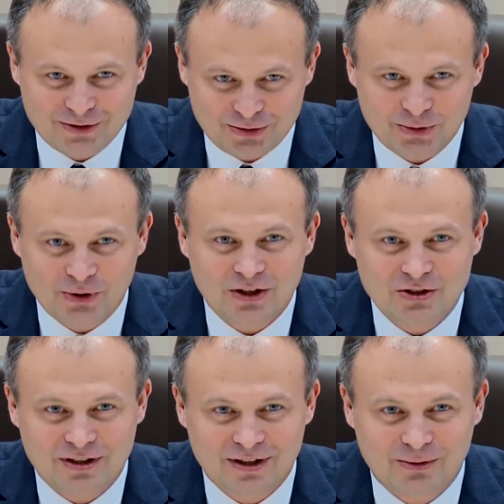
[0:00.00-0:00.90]
I saw your
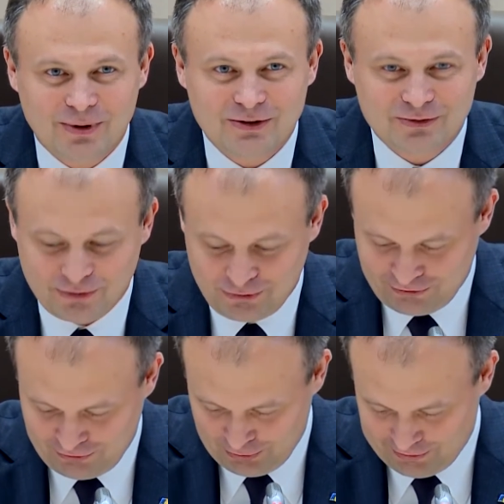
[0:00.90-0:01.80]
agenda quite
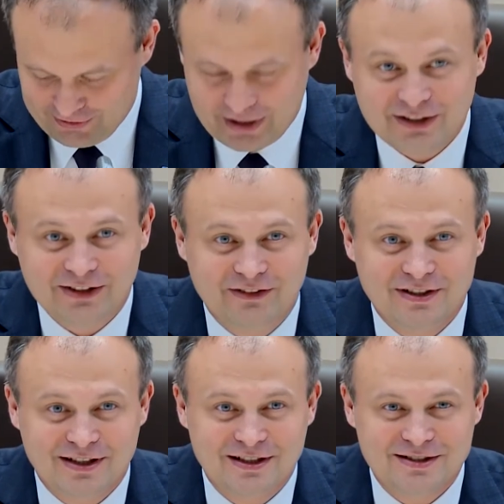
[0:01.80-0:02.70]
full of the
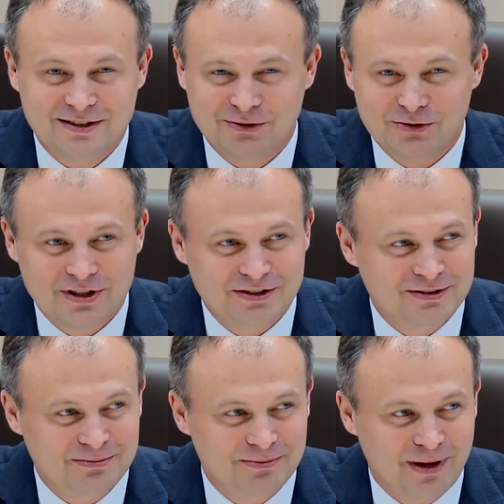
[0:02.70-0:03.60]
activities, and you
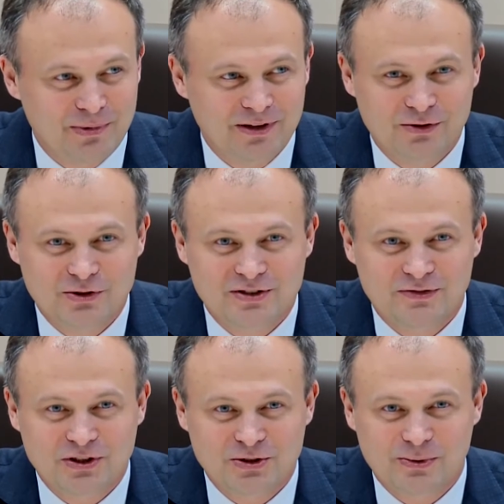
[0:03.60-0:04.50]
just, I believe you
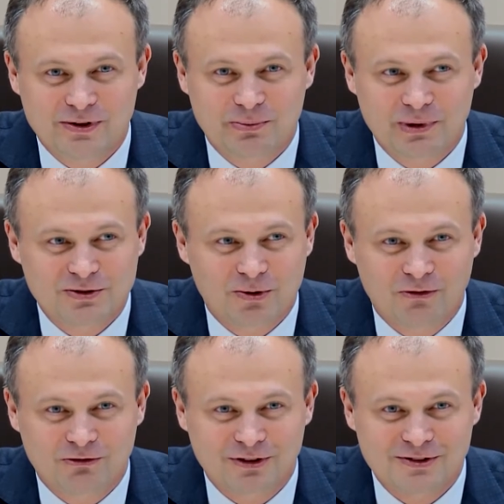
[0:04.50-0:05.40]
just finished with the press
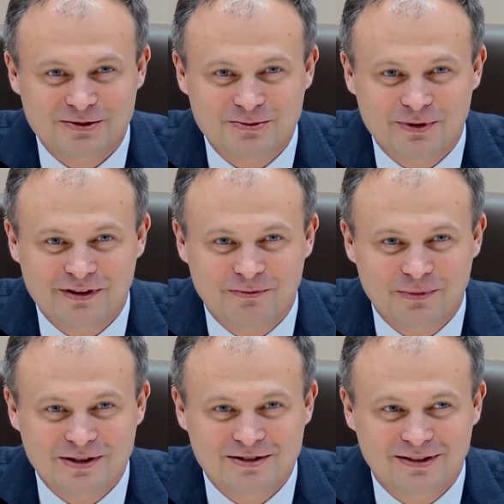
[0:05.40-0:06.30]
conference with
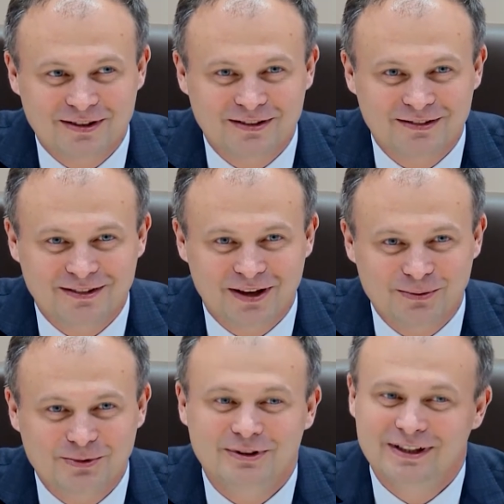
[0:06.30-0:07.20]
Minister
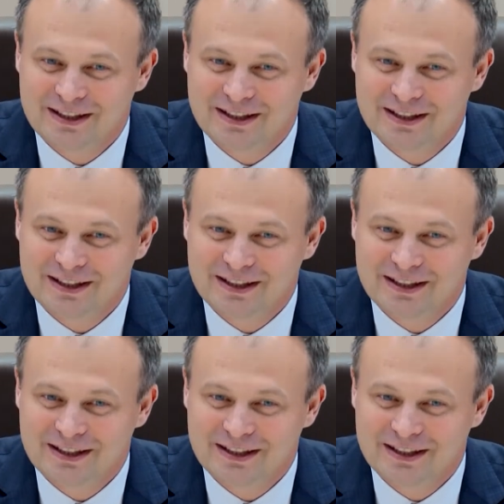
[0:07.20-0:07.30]
Galbur.